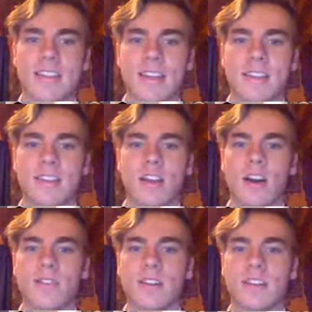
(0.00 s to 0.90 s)
the
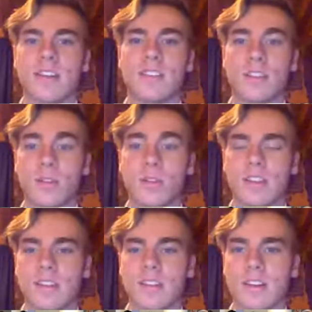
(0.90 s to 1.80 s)
state conference is
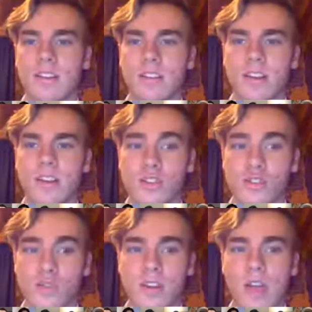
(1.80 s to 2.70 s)
new this year.
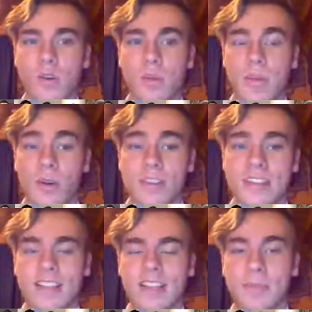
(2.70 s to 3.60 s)
Drew and I will be
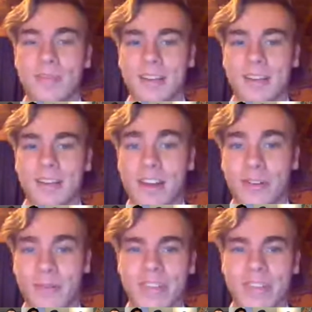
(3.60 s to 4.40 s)
hosting the lip sync battle.